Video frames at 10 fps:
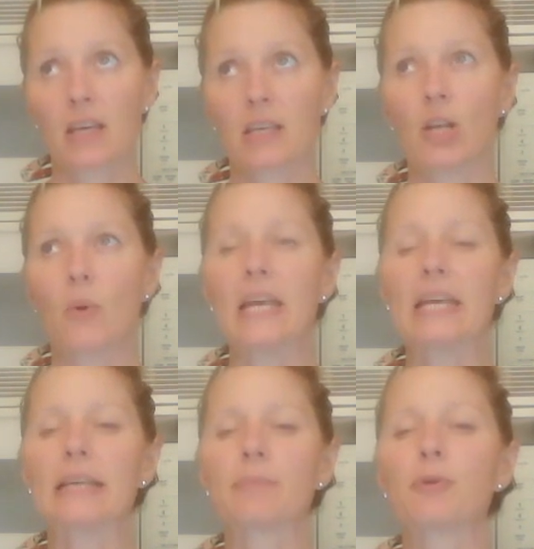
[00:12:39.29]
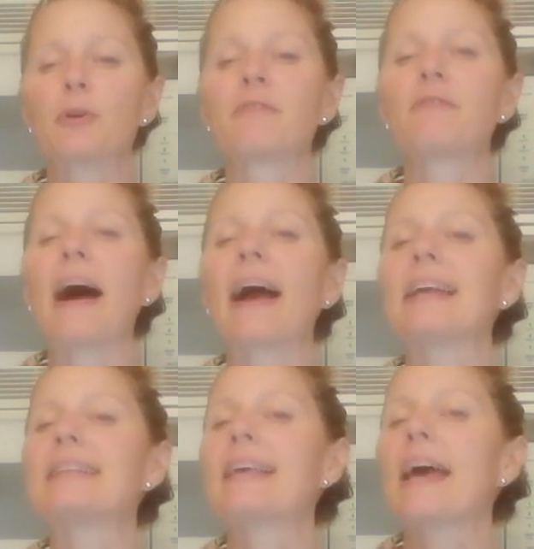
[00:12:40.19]
you know, it
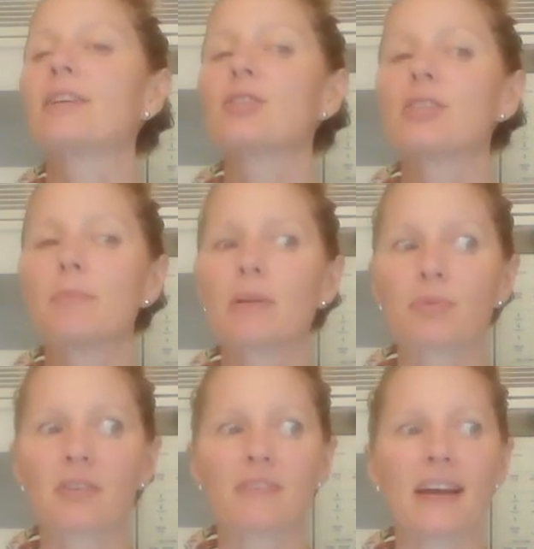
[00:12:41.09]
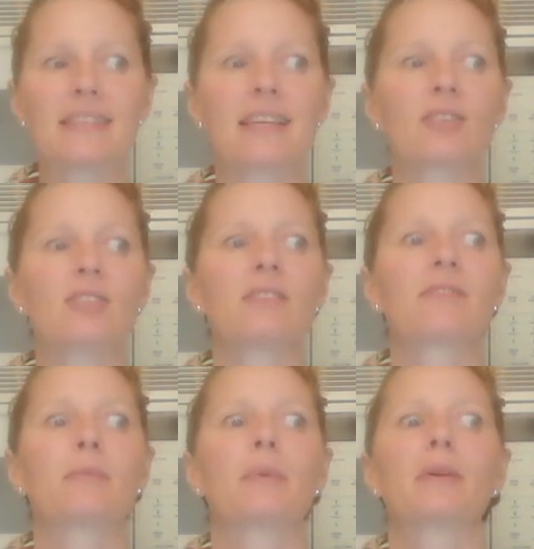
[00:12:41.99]
provides energy, but it provides energy
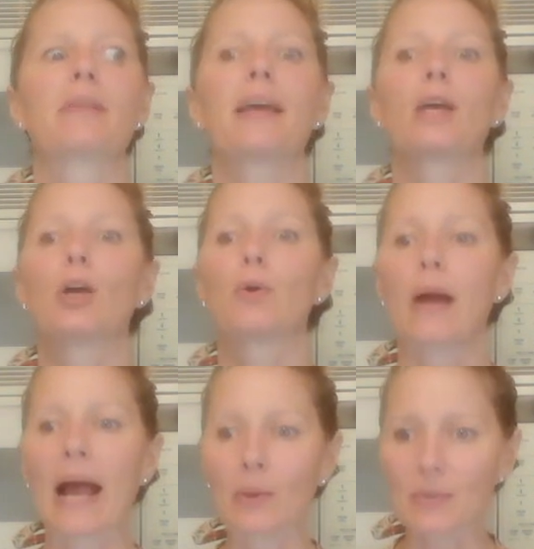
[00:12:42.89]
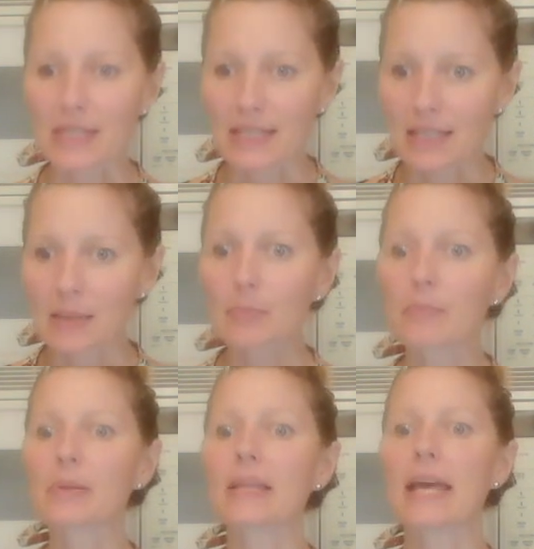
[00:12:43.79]
from a grounded
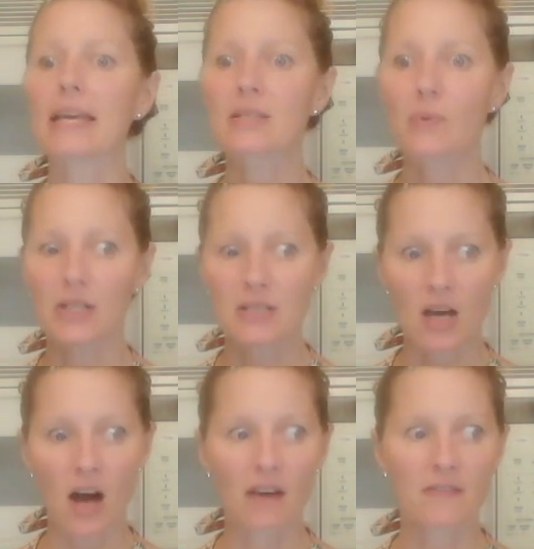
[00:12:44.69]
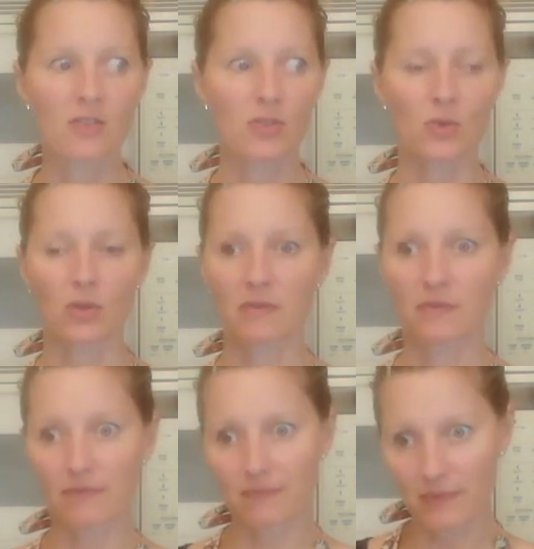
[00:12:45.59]
place, whereas coffee just sort of
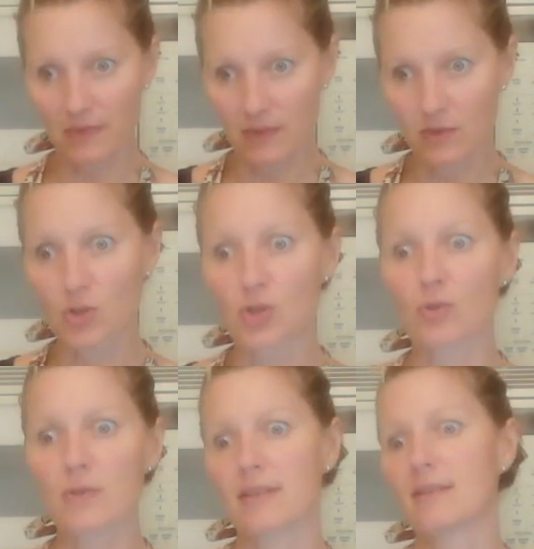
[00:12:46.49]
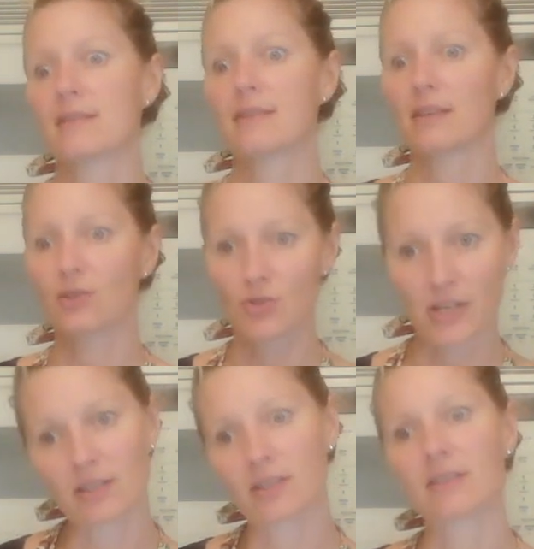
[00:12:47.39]
juices the
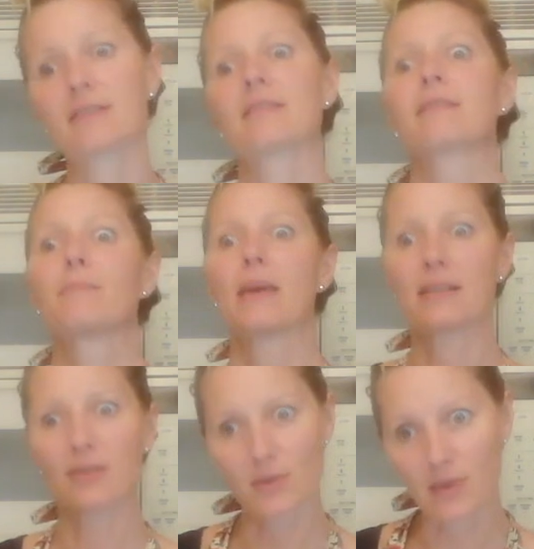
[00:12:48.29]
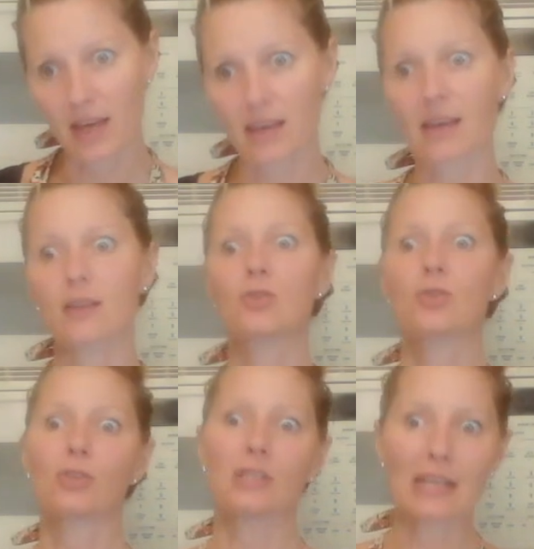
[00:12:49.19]
adrenals and makes you like
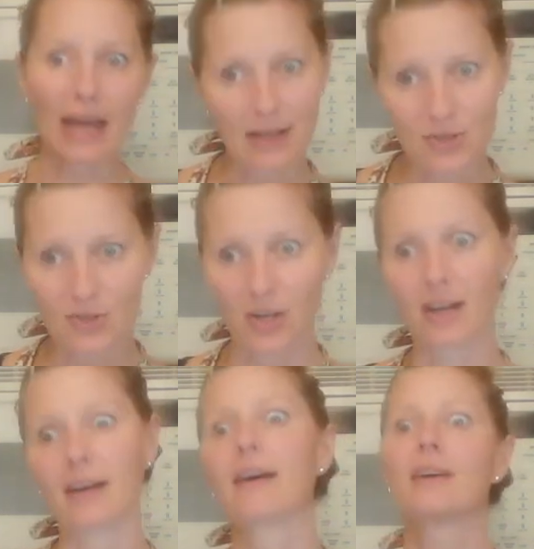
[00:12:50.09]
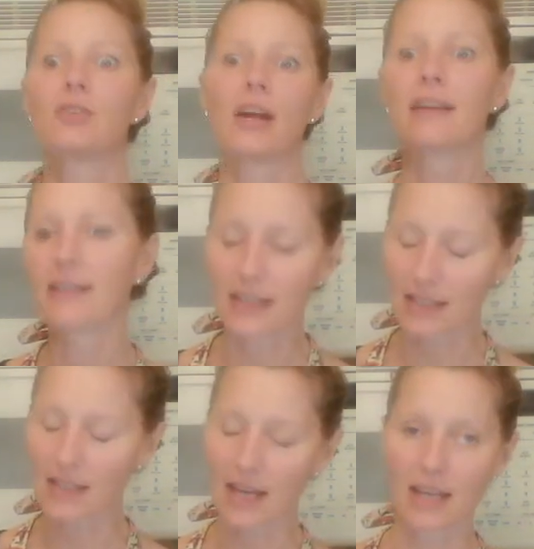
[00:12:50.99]
excrete extra
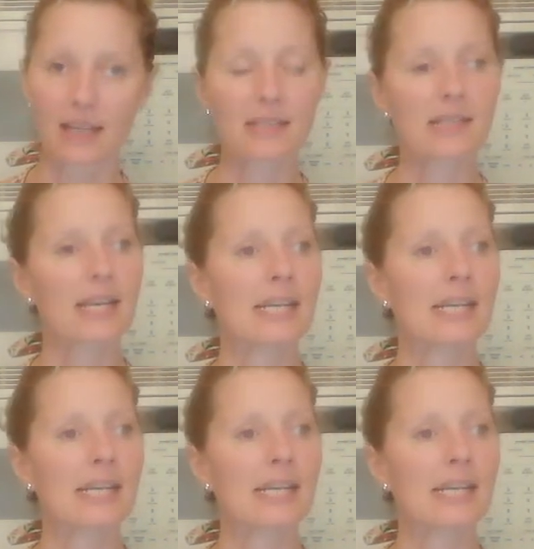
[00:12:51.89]
adrenaline. And